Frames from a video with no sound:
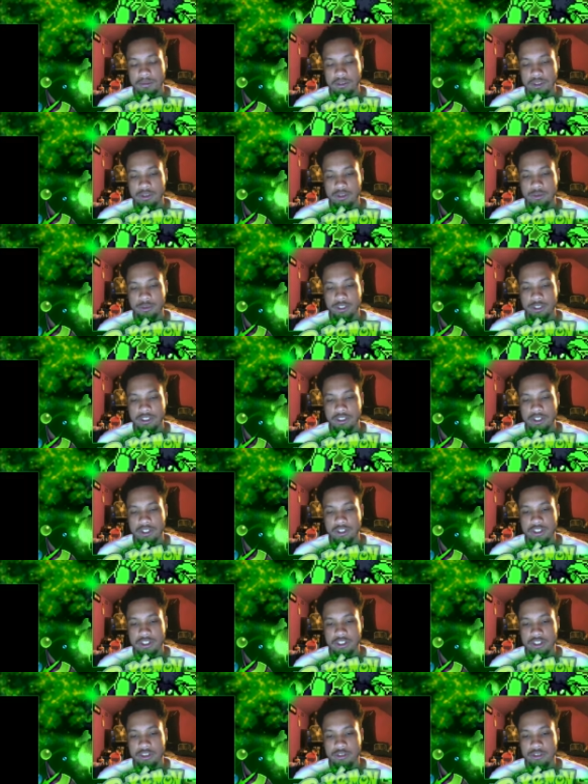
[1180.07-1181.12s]
You
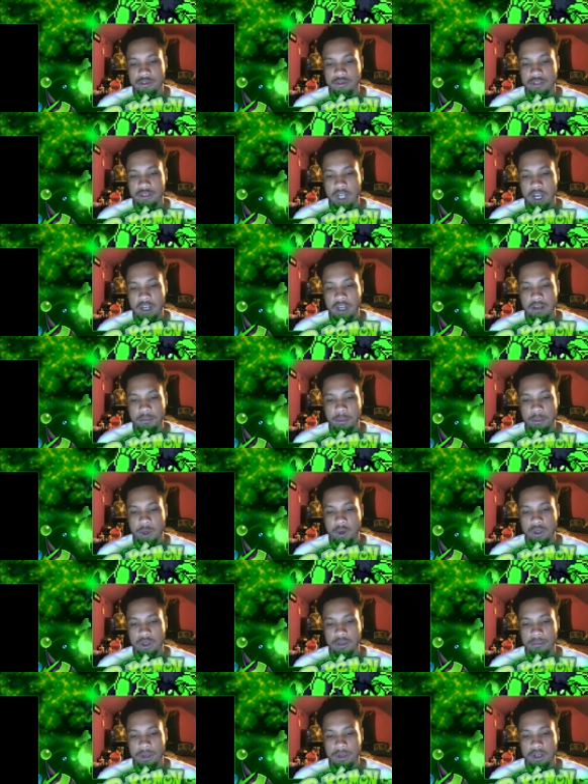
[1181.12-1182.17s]
researching a new kind of
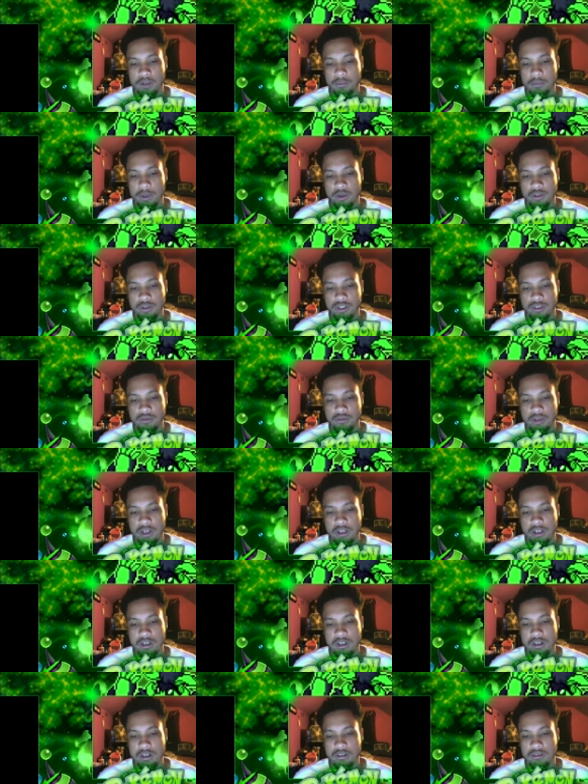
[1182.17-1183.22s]
Pokemon potion right
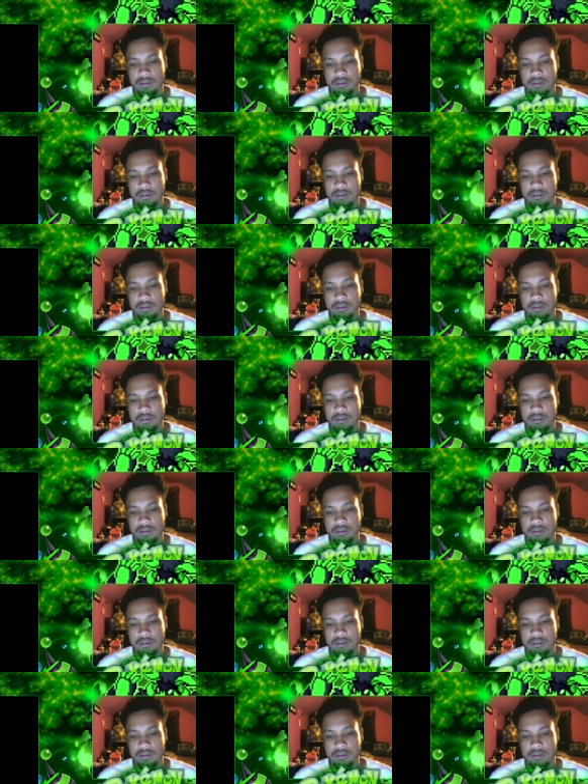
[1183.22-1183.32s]
now?